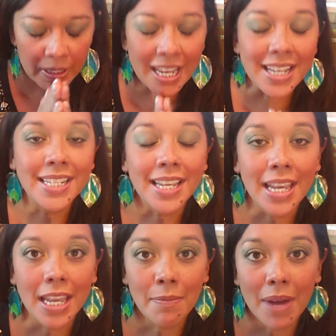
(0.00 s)
Placing
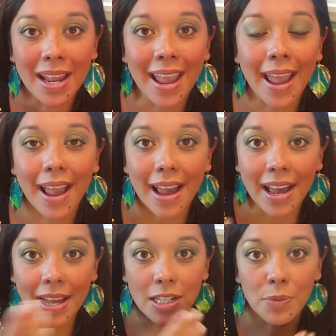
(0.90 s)
it in my
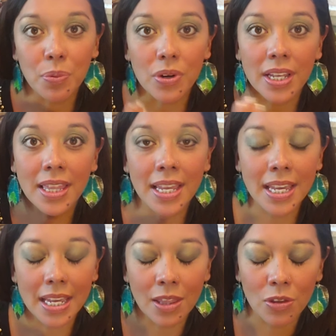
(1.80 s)
hands, breathing
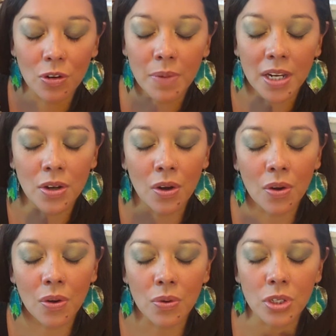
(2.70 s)
it in through my
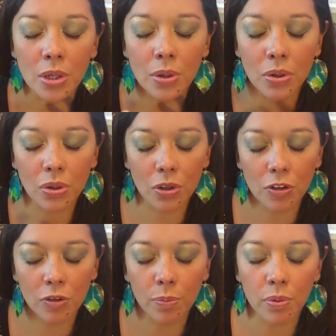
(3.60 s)
nose,
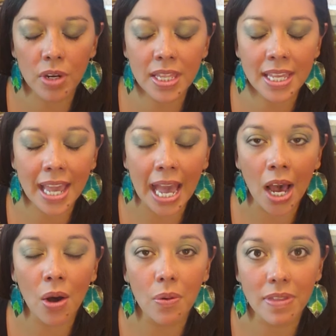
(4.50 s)
breathing
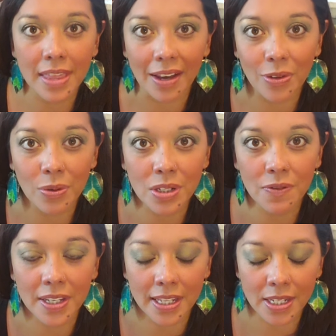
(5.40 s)
out those
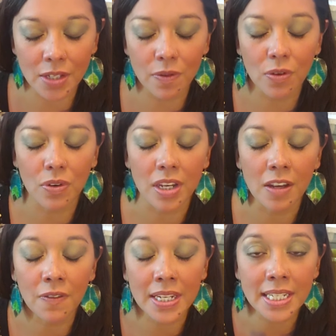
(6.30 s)
feelings of
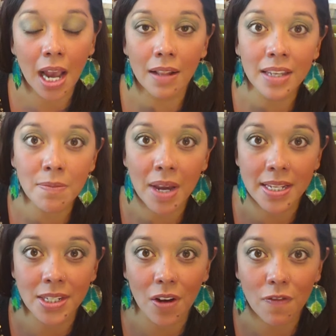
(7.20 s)
grief, and telling
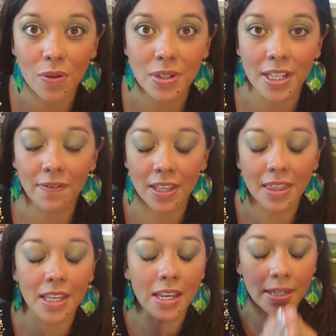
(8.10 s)
myself those loving
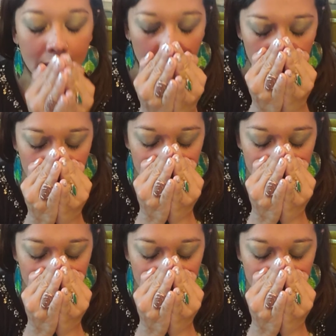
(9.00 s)
things like,